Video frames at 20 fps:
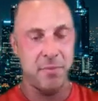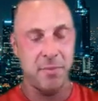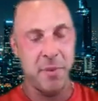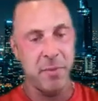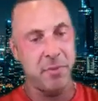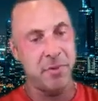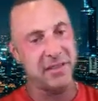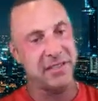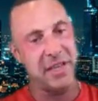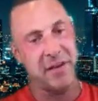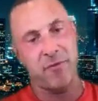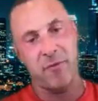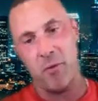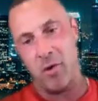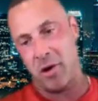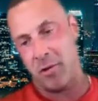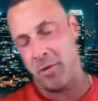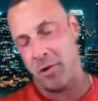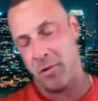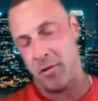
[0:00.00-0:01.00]
people that take
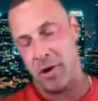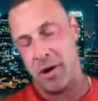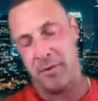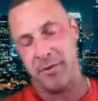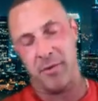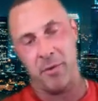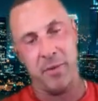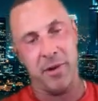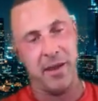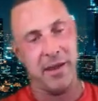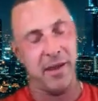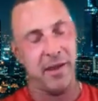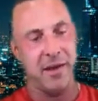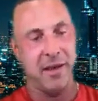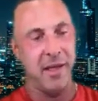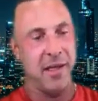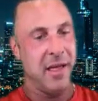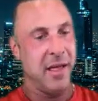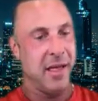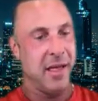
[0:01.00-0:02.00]
400 milligrams a week, and